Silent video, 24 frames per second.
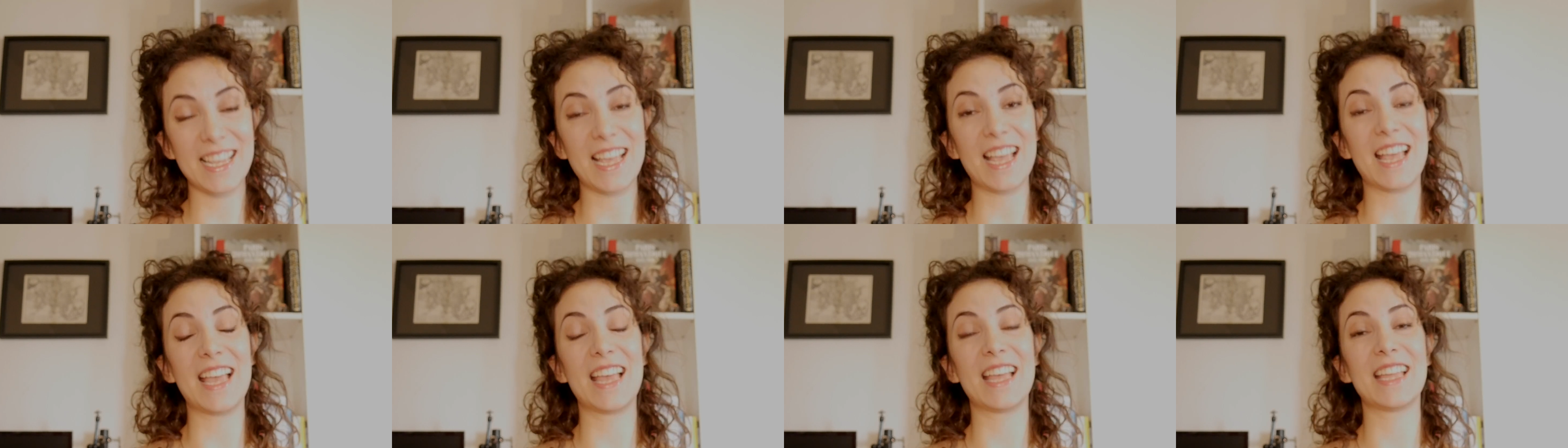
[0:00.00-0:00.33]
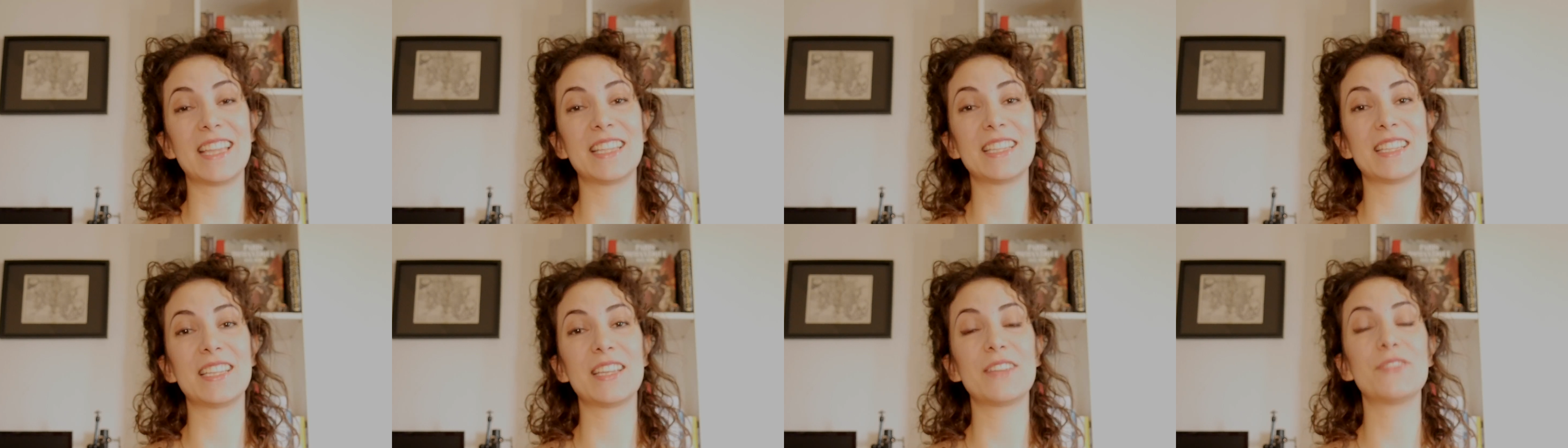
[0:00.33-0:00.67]

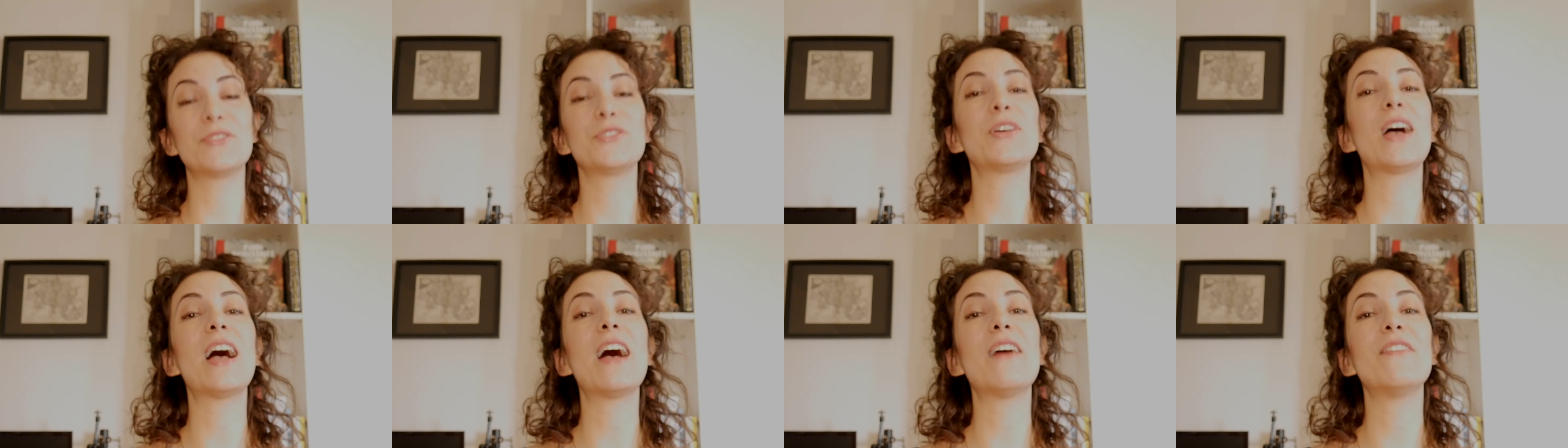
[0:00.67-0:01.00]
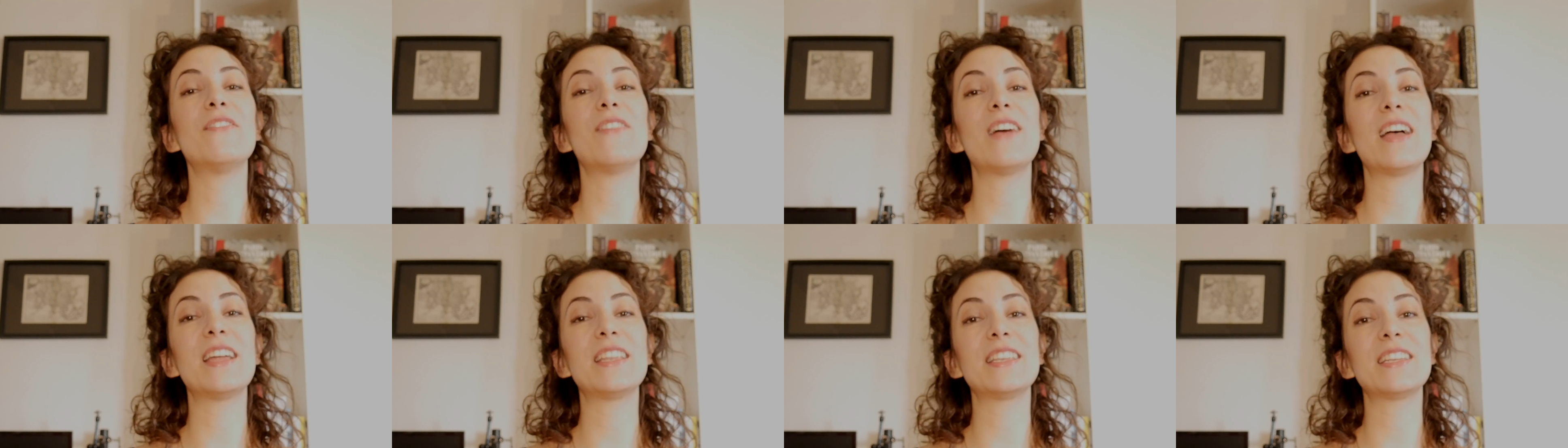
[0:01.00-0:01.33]
And if you
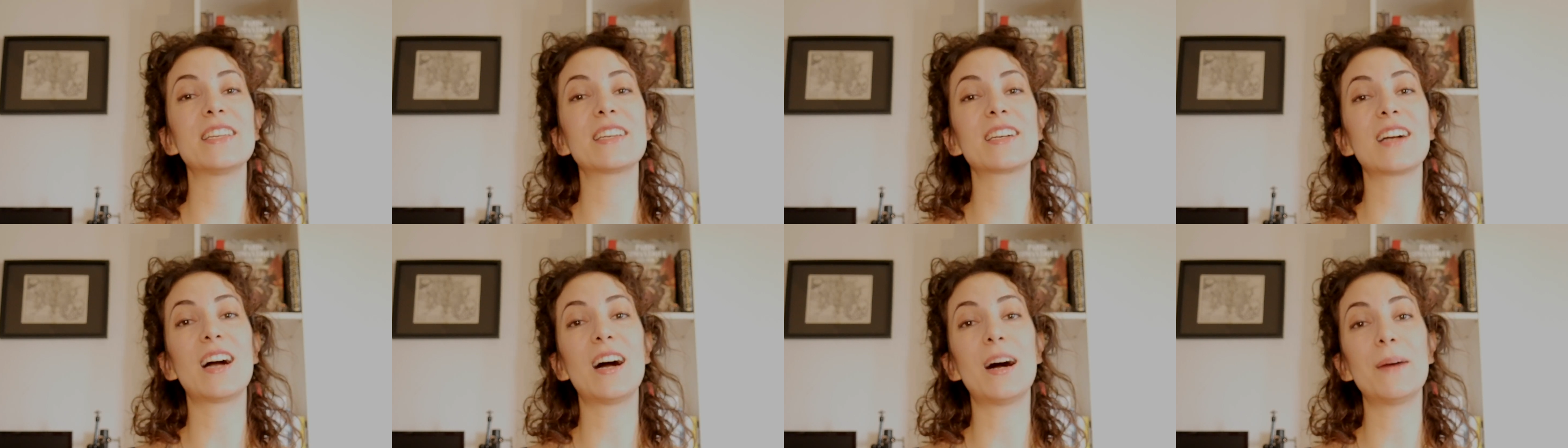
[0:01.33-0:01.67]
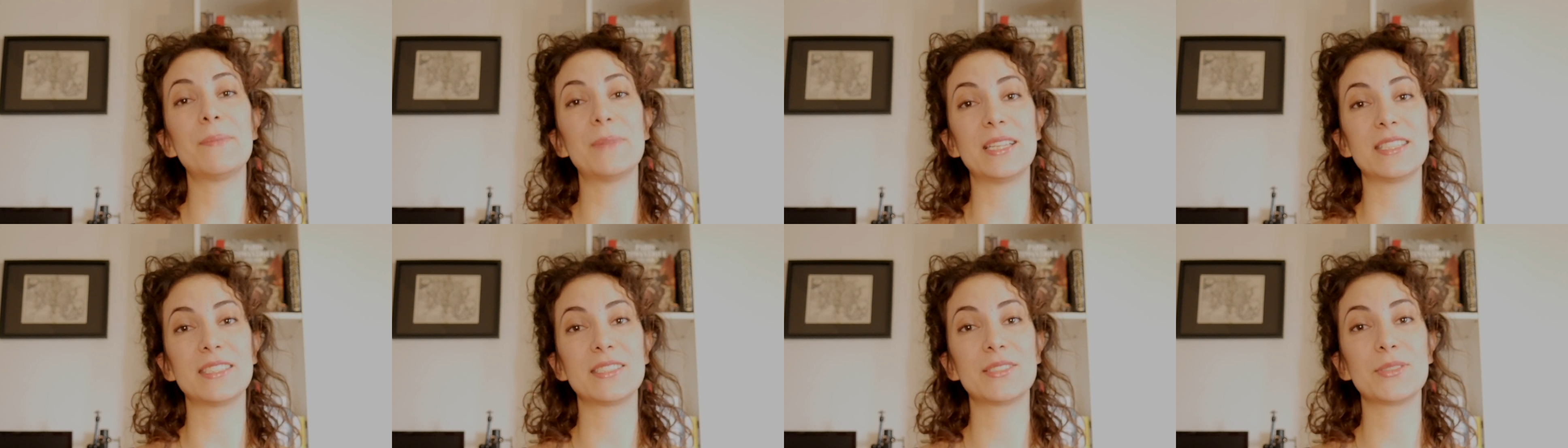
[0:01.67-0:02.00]
have any
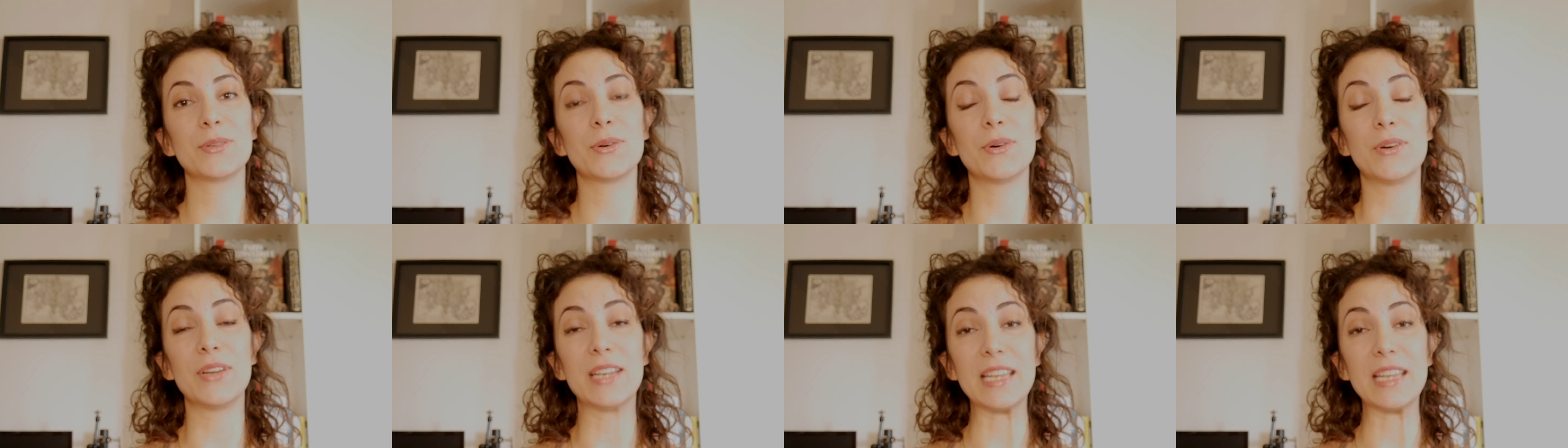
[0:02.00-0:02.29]
comment or